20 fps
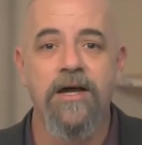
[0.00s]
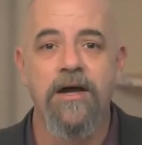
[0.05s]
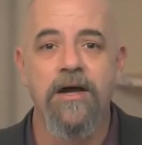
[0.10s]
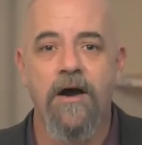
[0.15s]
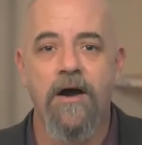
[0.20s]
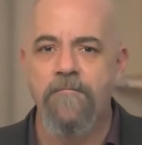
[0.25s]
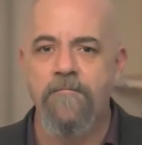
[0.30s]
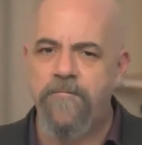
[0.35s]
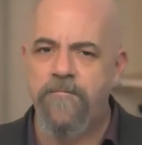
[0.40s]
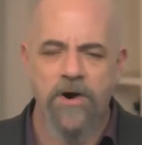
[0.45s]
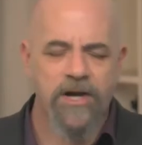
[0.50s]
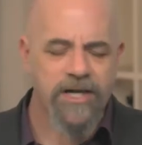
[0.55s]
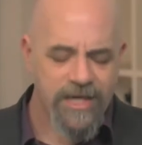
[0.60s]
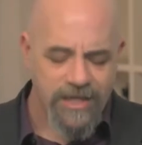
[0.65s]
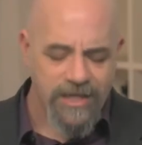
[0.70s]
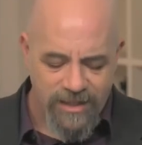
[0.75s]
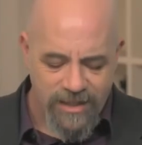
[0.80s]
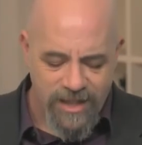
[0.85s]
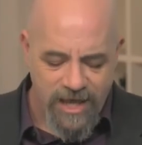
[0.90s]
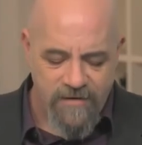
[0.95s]
and
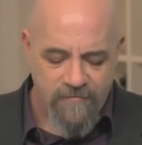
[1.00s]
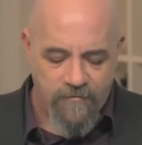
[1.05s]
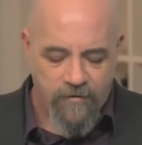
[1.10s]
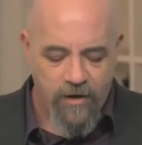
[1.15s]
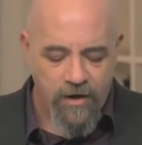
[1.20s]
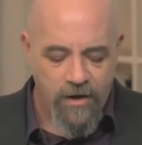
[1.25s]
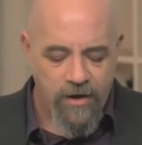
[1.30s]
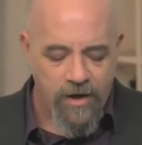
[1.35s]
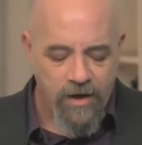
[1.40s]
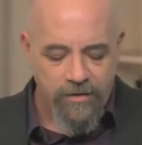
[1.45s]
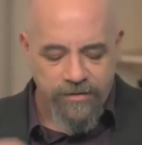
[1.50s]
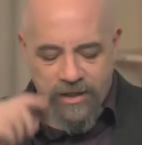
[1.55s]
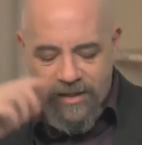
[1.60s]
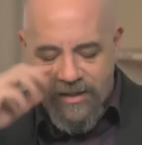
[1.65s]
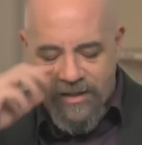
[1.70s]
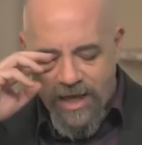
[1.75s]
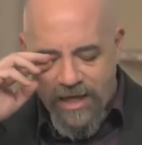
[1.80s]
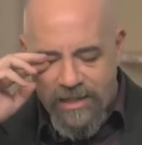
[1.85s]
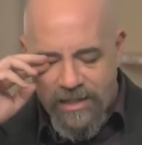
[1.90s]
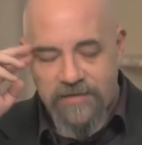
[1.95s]
fucking live the
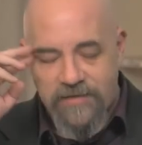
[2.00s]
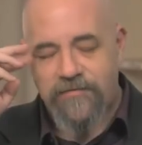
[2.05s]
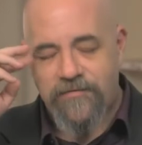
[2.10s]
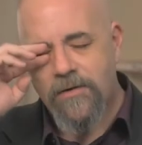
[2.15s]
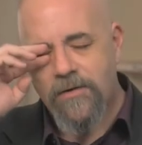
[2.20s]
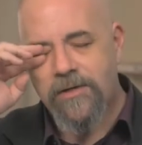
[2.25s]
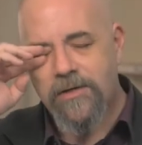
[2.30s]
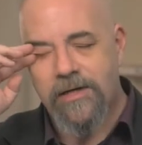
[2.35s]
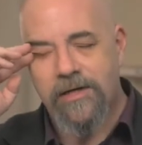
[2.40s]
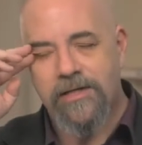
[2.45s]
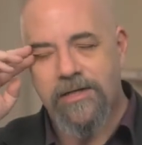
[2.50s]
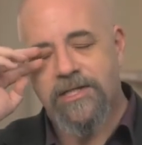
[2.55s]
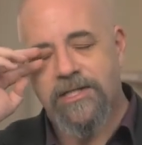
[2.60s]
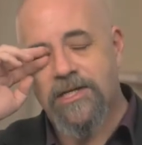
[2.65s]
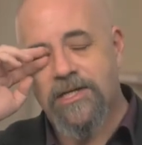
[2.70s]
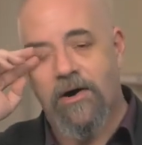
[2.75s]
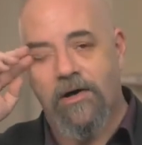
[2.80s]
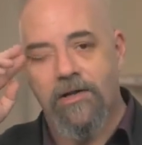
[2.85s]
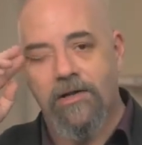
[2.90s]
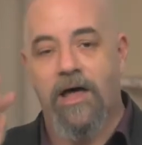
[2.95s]
last few years of
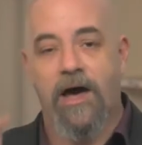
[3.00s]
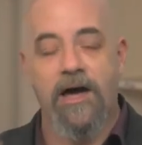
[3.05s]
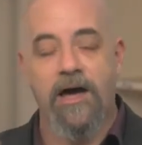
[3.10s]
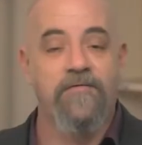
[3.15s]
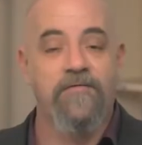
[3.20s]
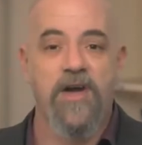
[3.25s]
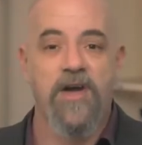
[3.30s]
your life